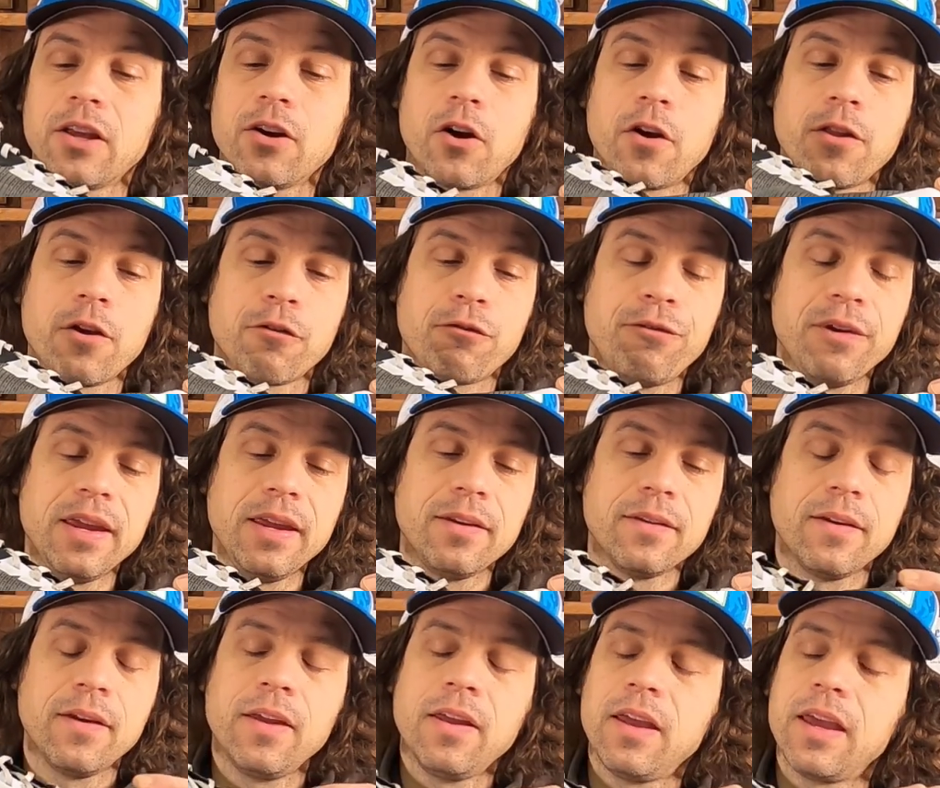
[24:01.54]
it on their feet,
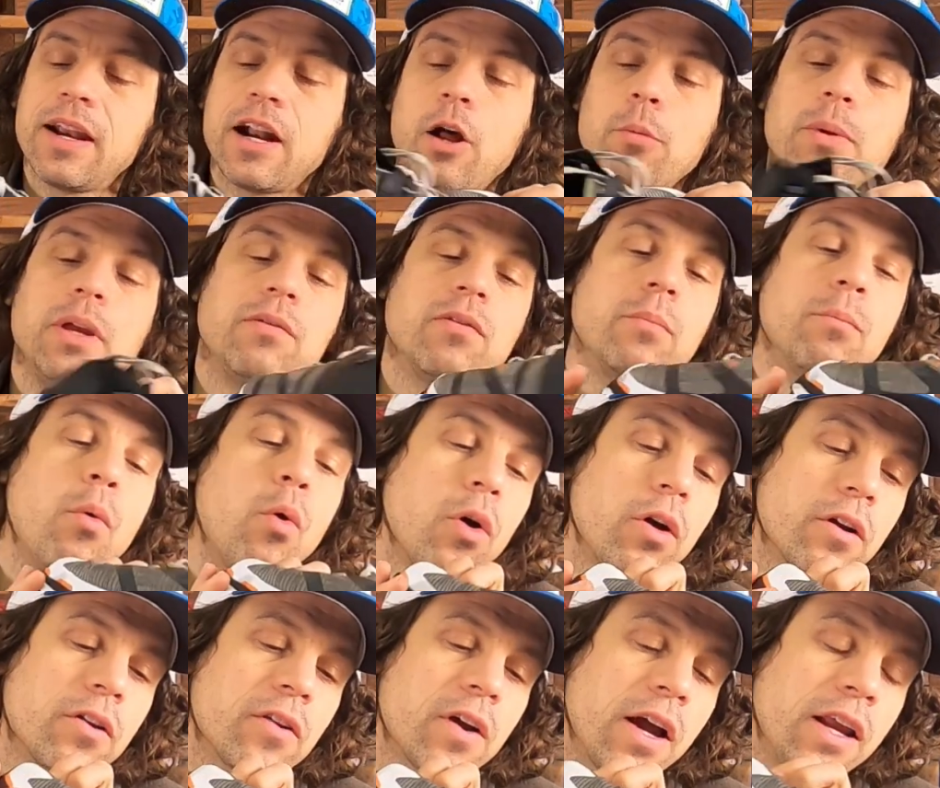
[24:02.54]
and I'll be even more
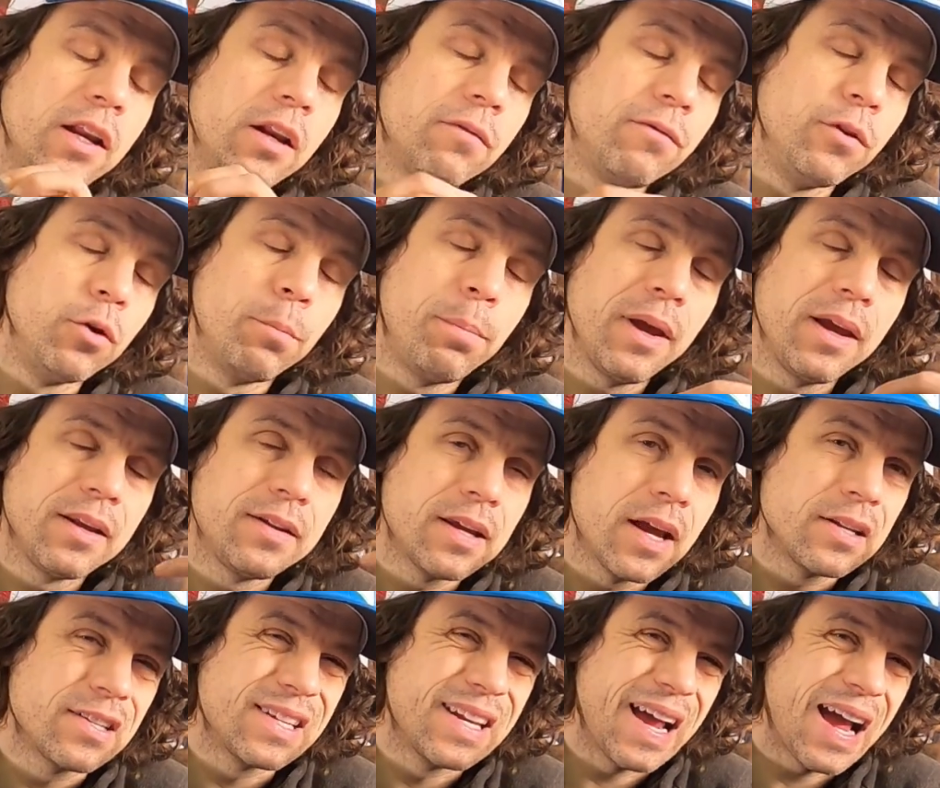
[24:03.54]
excited if you pay
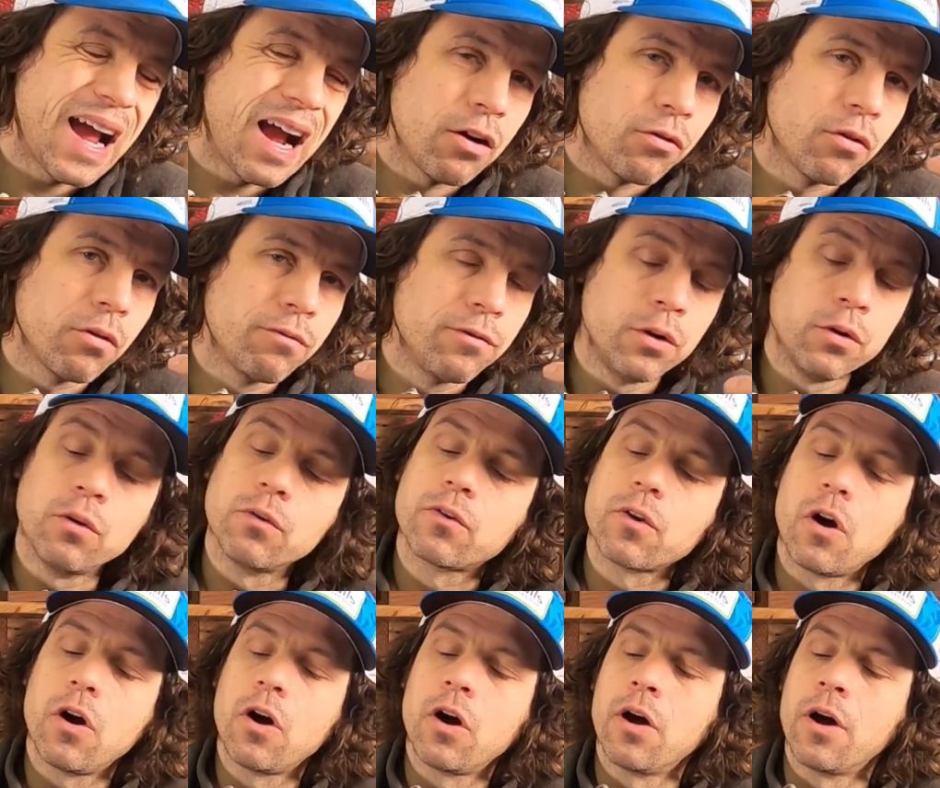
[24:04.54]
attention to our reviews
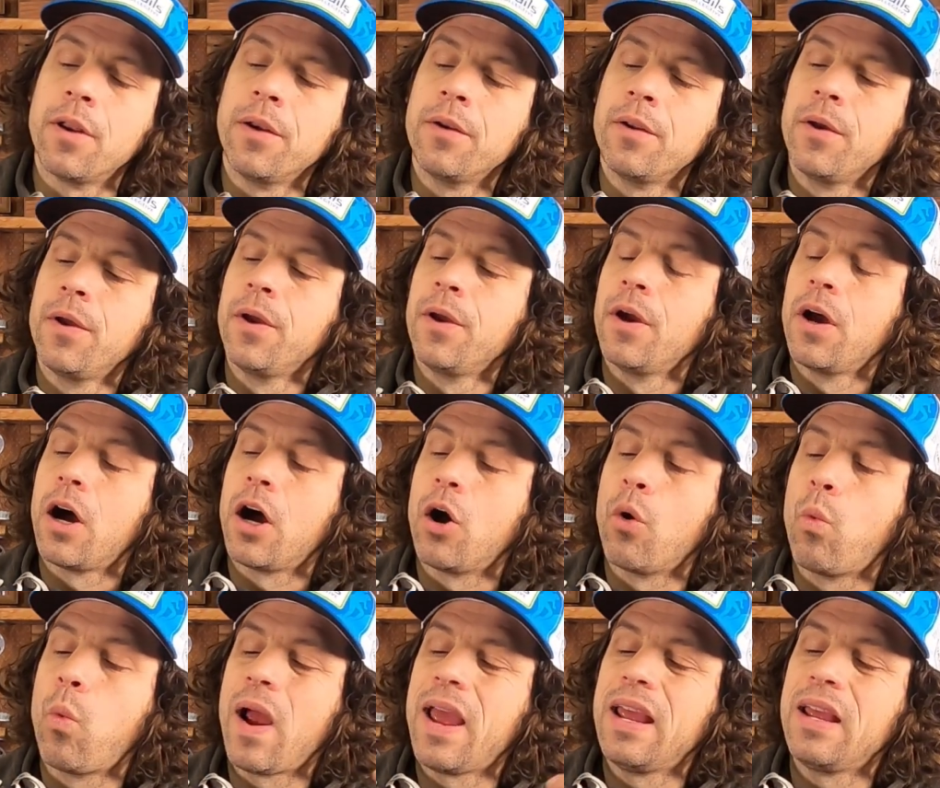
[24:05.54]
on
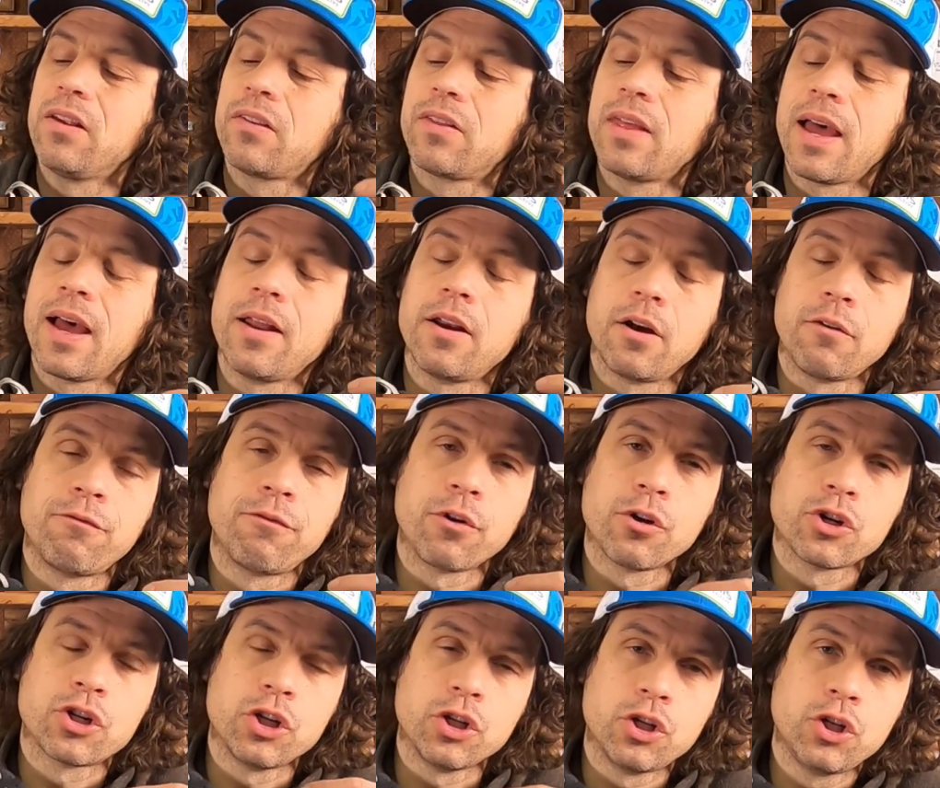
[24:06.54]
ways that a
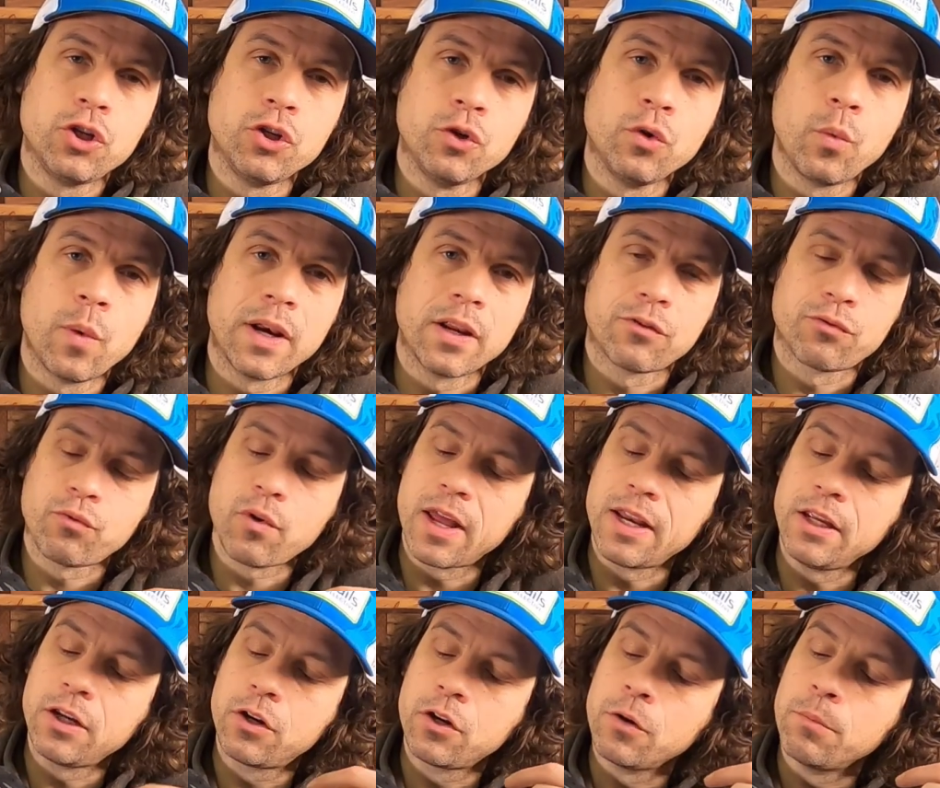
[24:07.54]
version 2, when it's
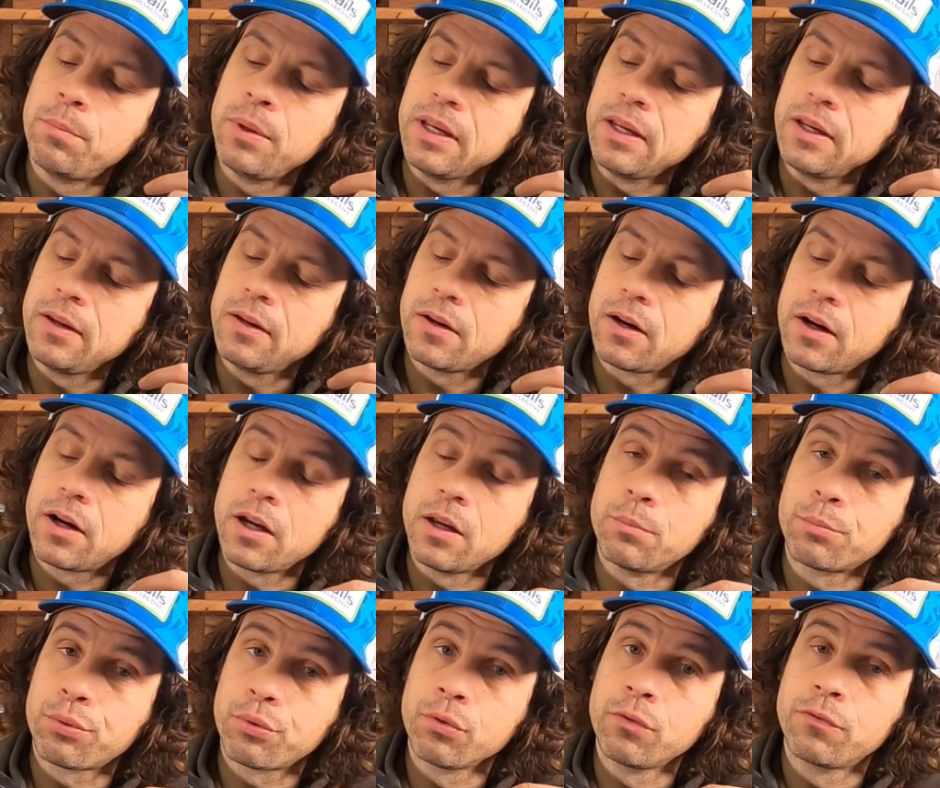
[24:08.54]
ready, could be
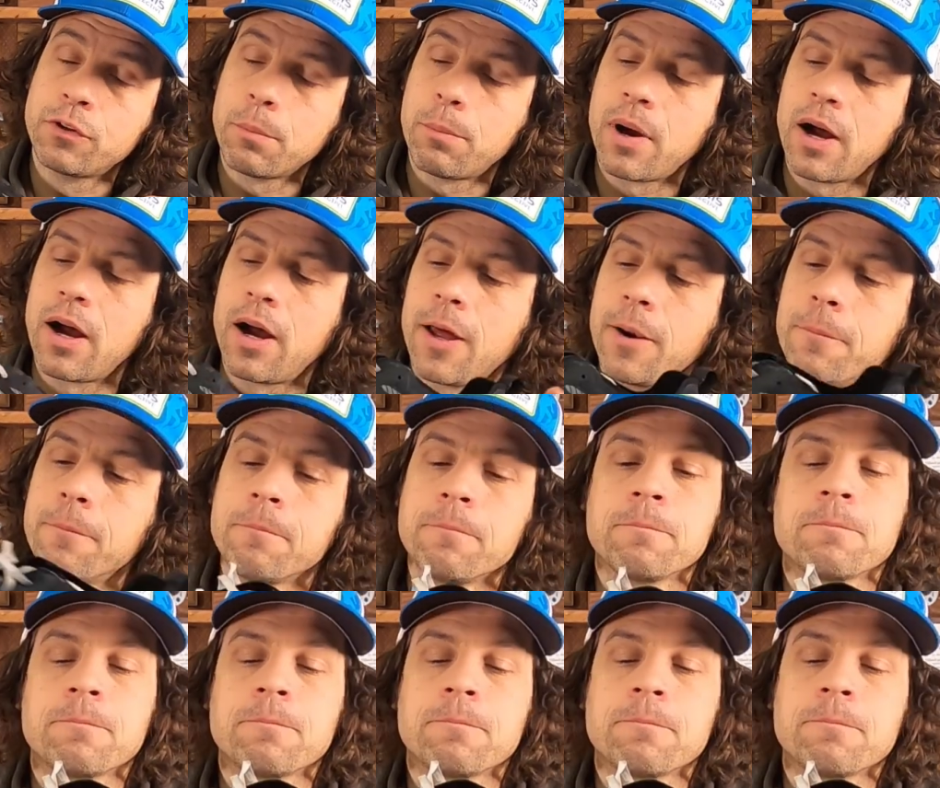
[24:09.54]
improved upon.